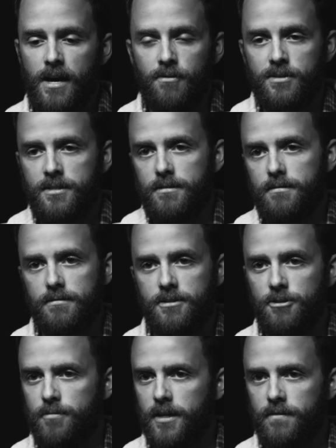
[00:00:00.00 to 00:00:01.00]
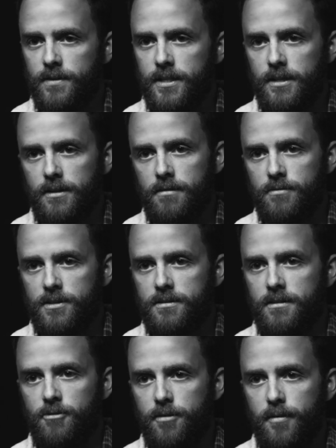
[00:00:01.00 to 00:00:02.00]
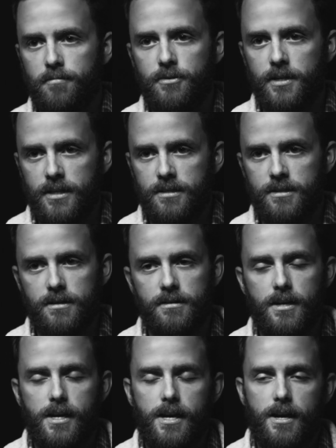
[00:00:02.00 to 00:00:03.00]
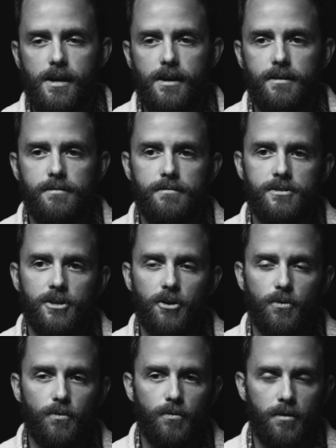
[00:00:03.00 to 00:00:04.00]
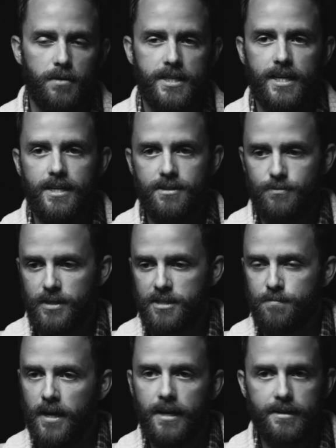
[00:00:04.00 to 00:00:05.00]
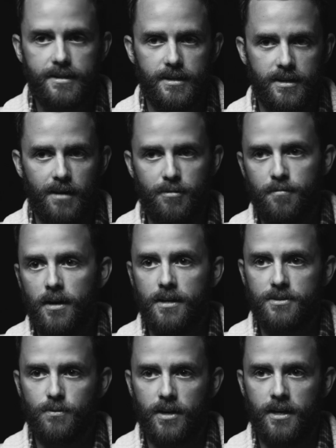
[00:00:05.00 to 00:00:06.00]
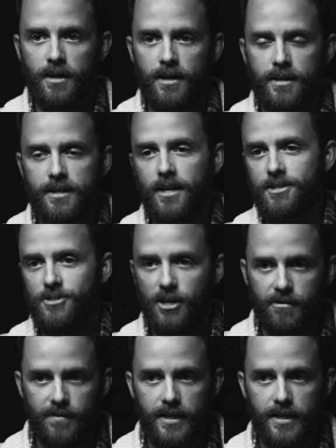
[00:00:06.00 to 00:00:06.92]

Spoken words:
that wasn't too big of a deal. It would have been pretty easy. Mm-hmm. So what we did is we spent a couple months working on a Kickstarter